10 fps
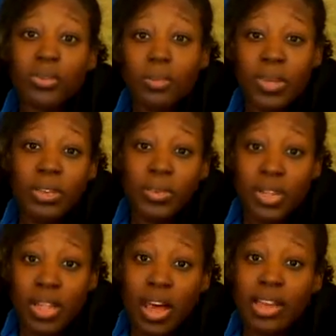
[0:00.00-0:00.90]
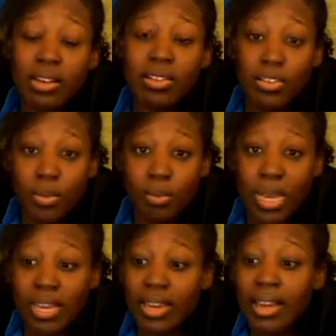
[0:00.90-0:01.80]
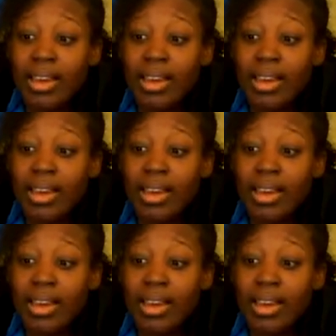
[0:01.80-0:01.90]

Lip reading: when we use lye in our soap making.